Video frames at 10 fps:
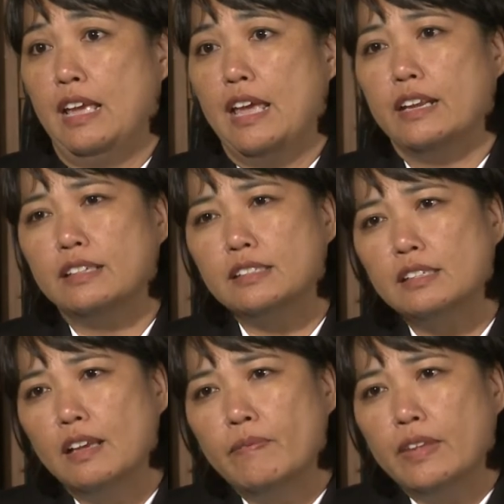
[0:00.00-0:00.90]
And
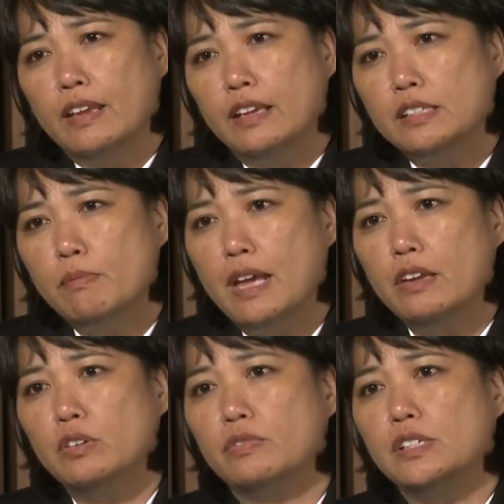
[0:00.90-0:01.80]
it's a
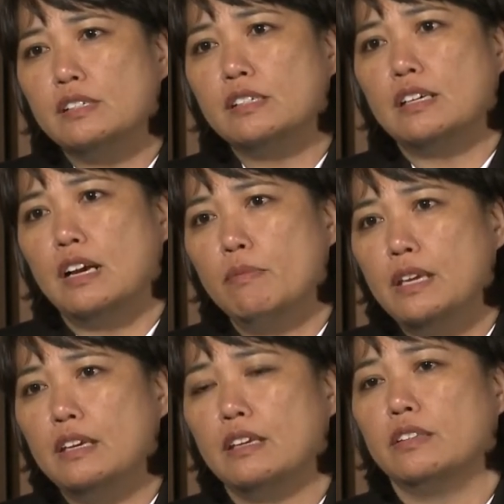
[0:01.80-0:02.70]
matter of just
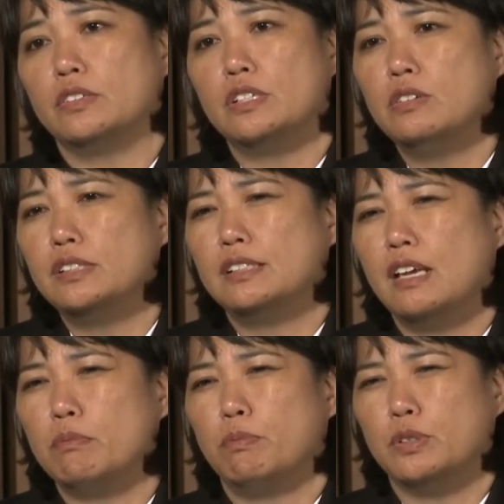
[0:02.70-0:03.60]
coming in. There's no
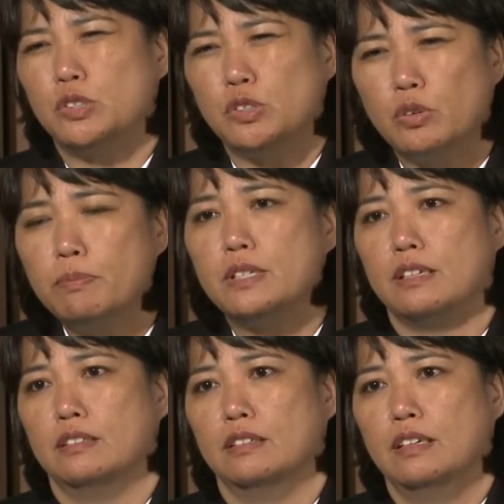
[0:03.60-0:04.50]
set
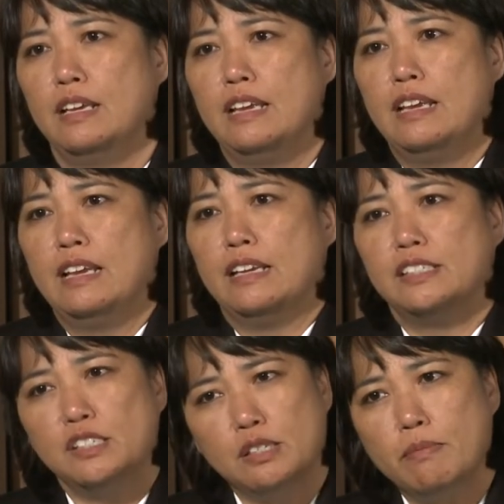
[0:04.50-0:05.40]
prescription.
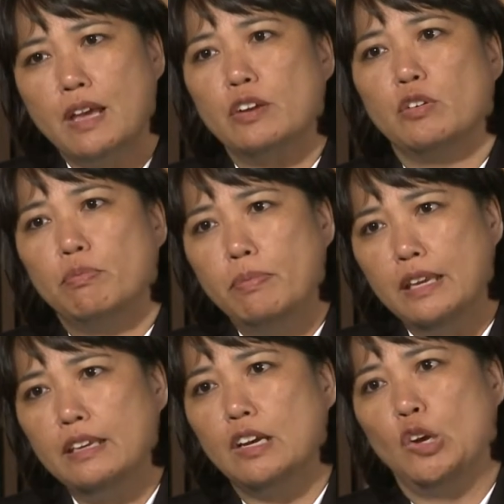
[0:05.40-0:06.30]
It's just a matter of
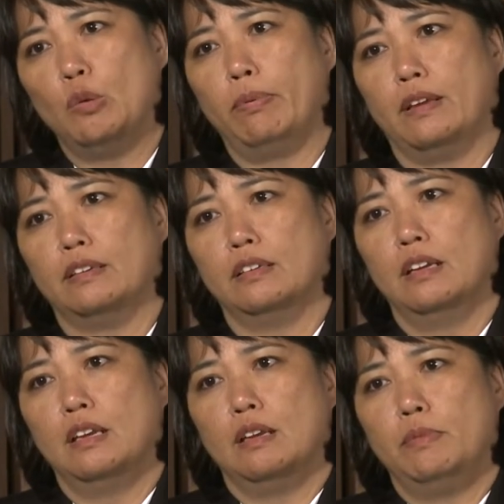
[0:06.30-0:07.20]
being open,
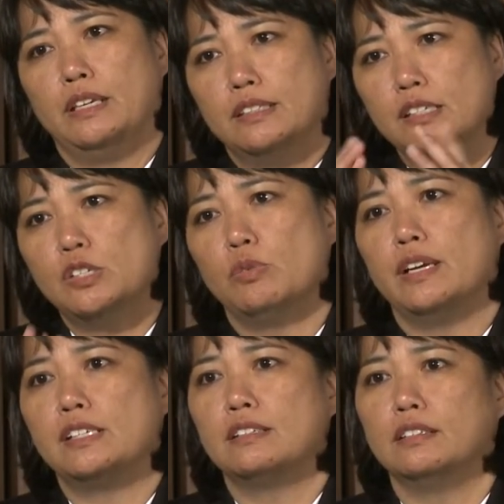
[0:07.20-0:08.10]
being
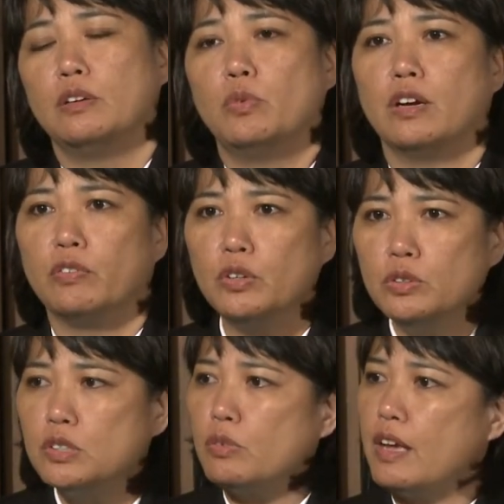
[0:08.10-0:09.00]
situationally aware of
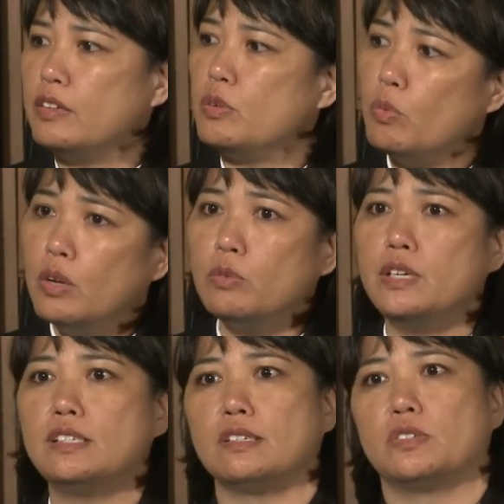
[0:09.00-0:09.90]
who's around you, what
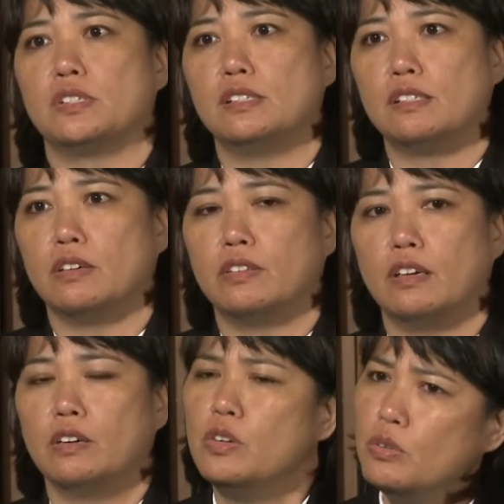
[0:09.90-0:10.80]
resources are
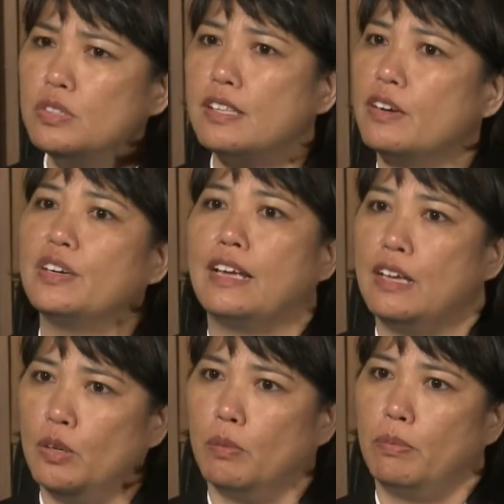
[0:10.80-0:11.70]
there, and who's there to
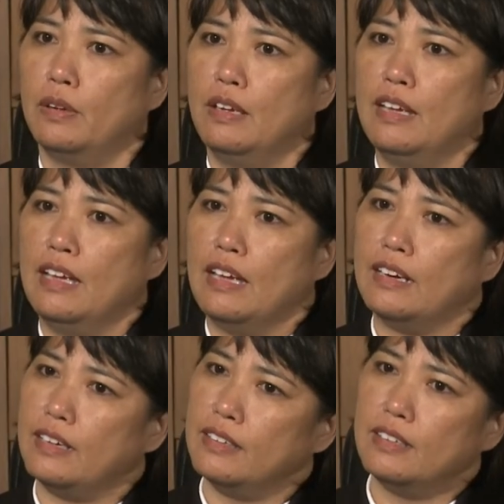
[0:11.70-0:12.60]
help.
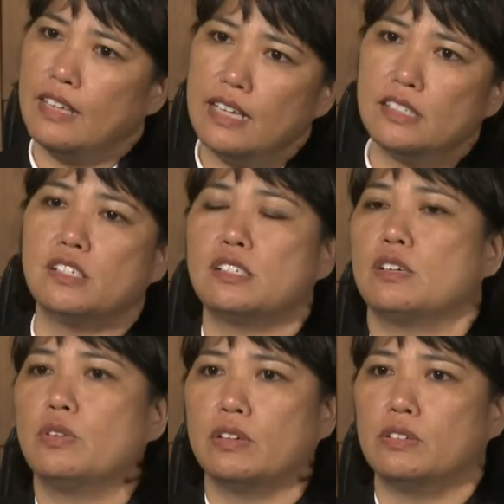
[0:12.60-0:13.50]
And I think that's just a
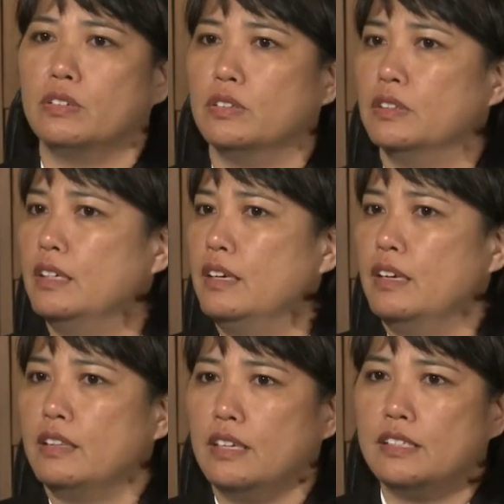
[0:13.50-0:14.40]
critical
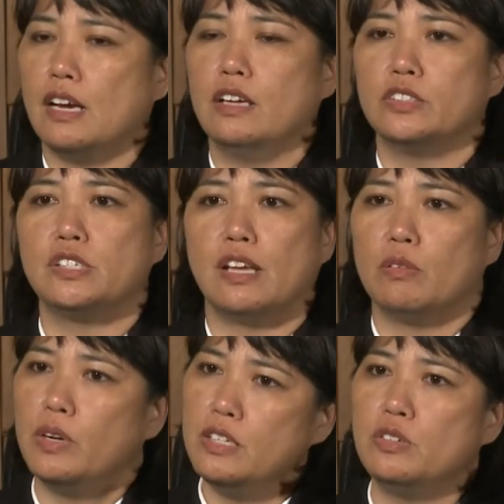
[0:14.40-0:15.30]
thing to
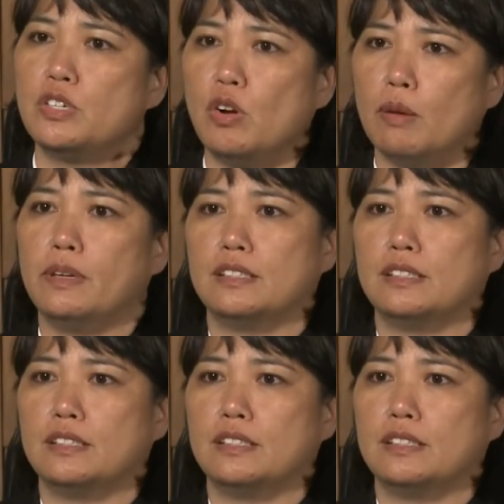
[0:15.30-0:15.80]
understand when you show up at a